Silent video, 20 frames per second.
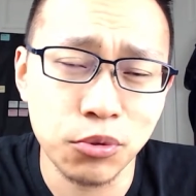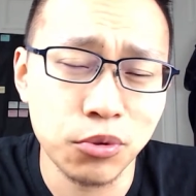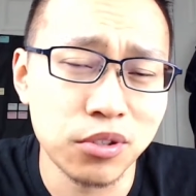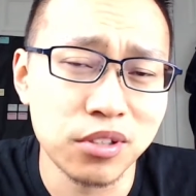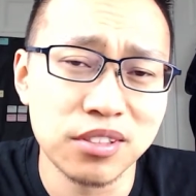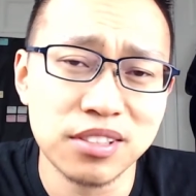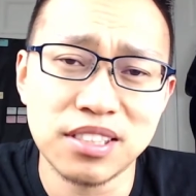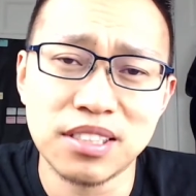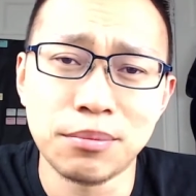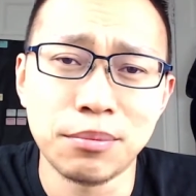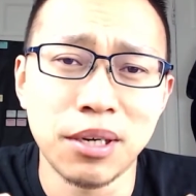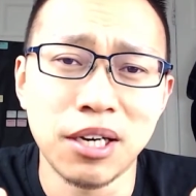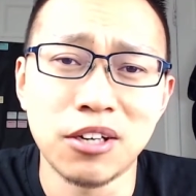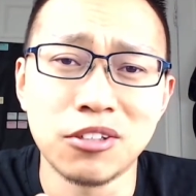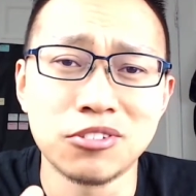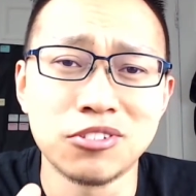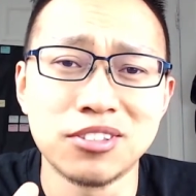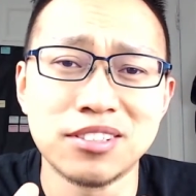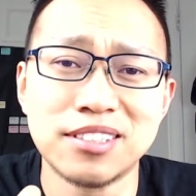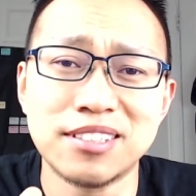or
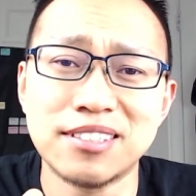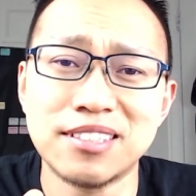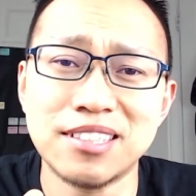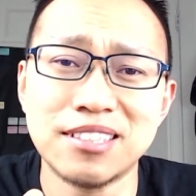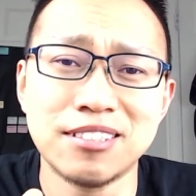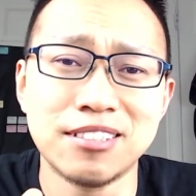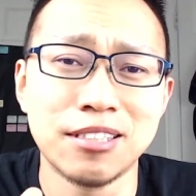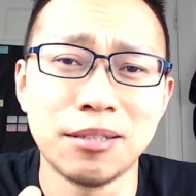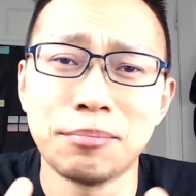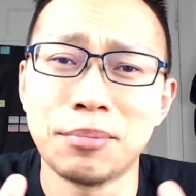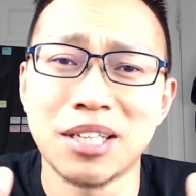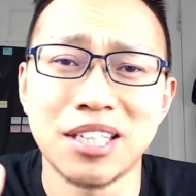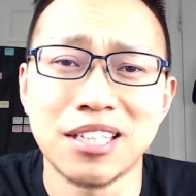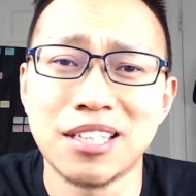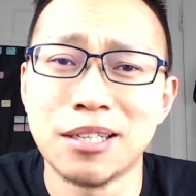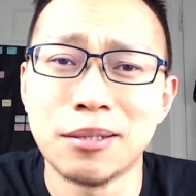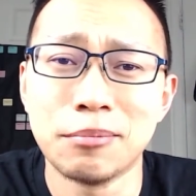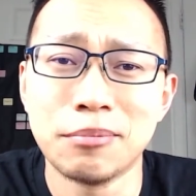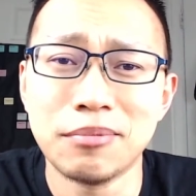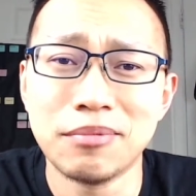somehow just didn't pick it
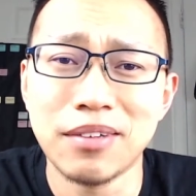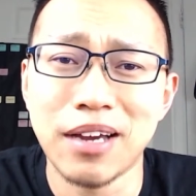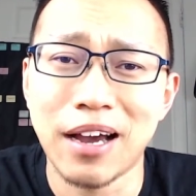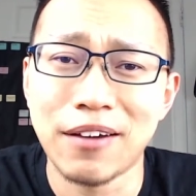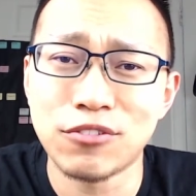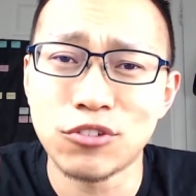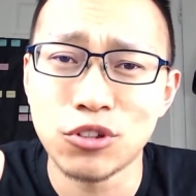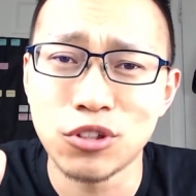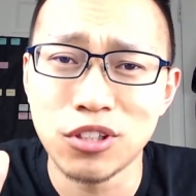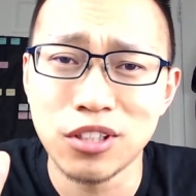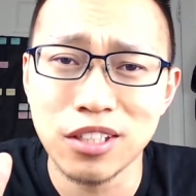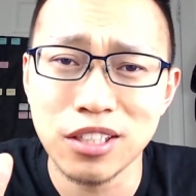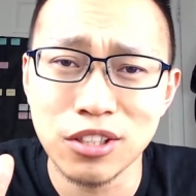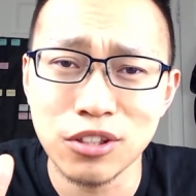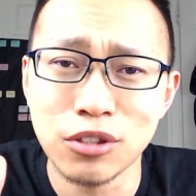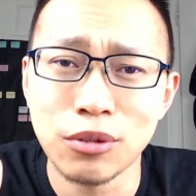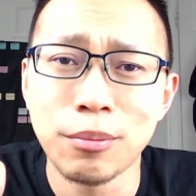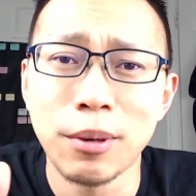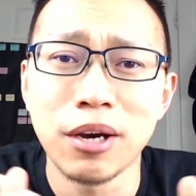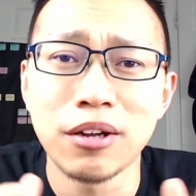up after a
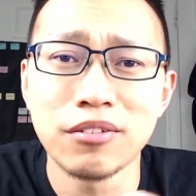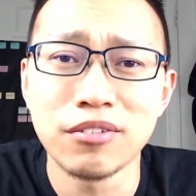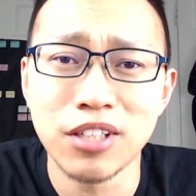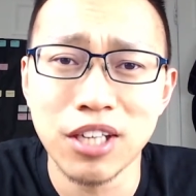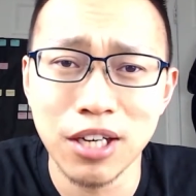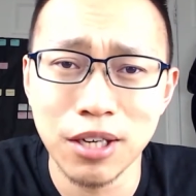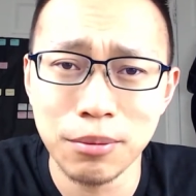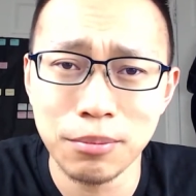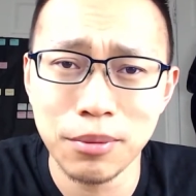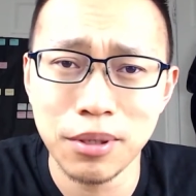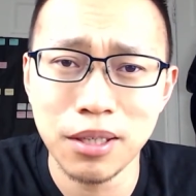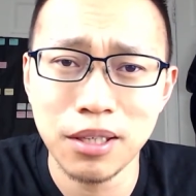good amount of time.